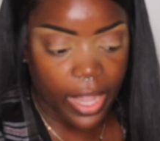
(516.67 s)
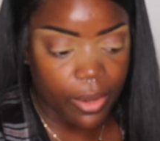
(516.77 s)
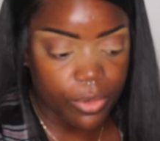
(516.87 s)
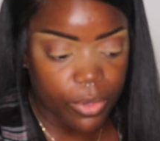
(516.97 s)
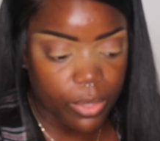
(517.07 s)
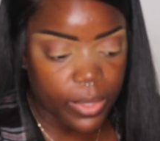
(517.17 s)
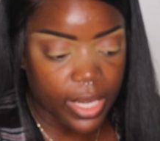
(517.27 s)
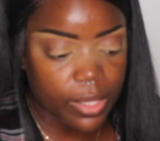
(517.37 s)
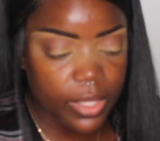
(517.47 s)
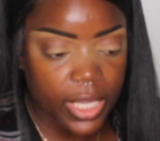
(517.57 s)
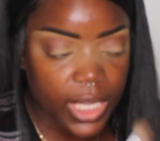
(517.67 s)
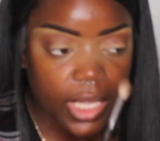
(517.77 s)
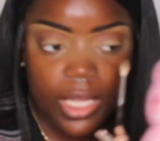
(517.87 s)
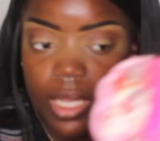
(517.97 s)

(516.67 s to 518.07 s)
I don't know anyone out there,